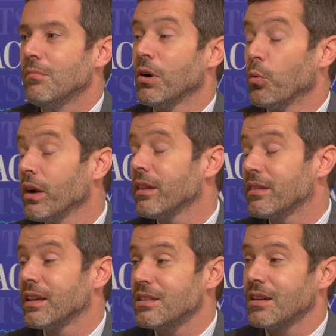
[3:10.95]
But one of
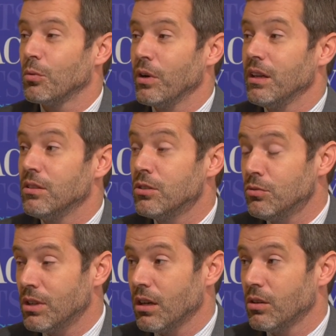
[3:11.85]
the things that we
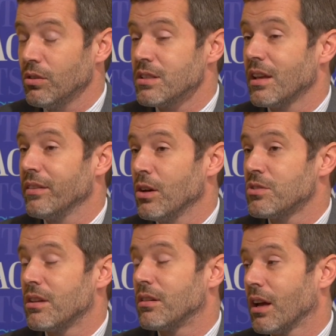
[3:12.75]
do know is that
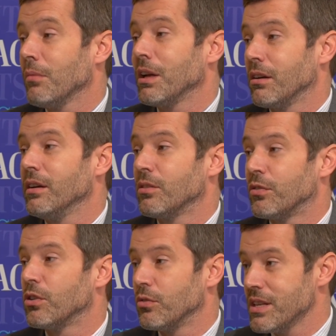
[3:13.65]
those that are coming are here
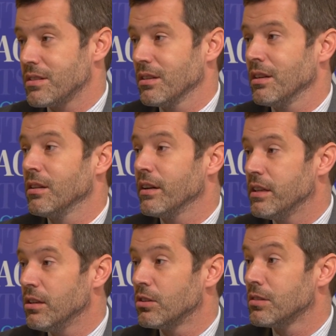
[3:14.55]
for a reason, and they're
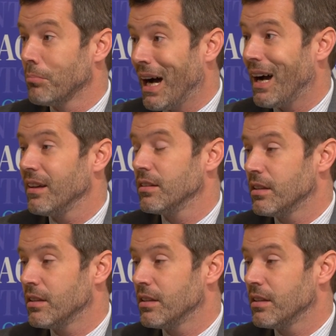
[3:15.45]
here to buy.